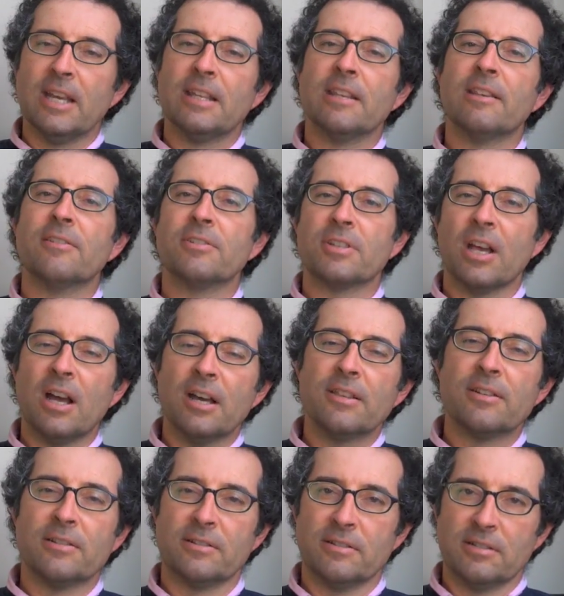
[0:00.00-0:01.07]
Then there's
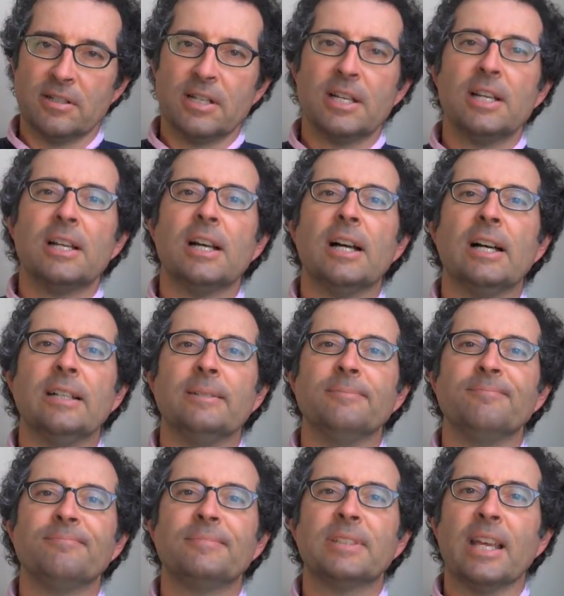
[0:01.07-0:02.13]
other uh,
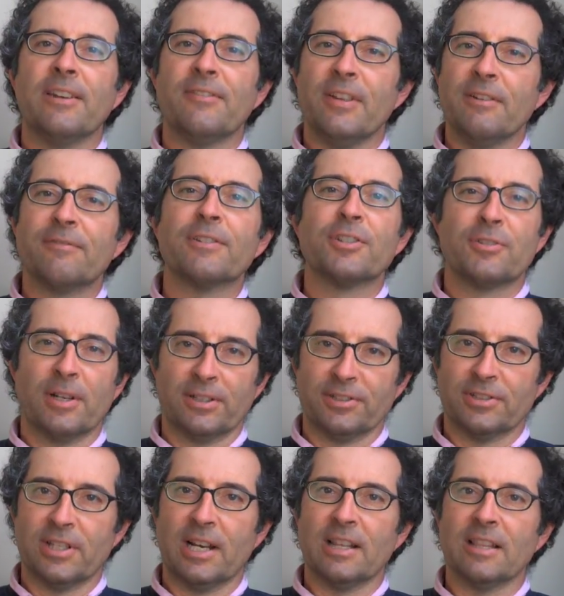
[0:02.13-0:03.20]
kind of infrastructures
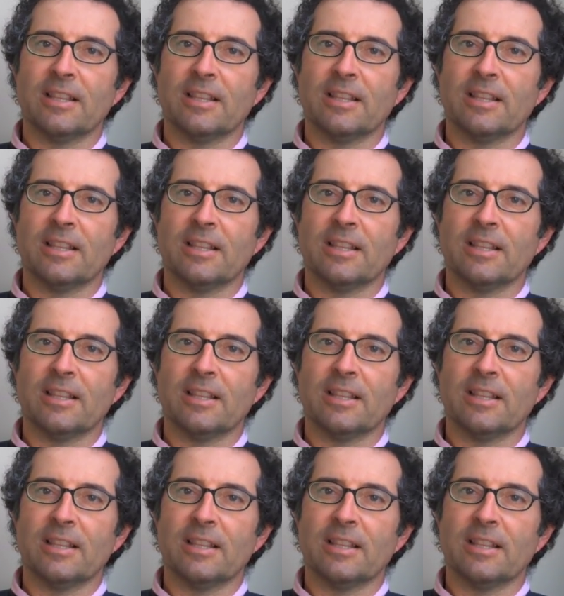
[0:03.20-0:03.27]
that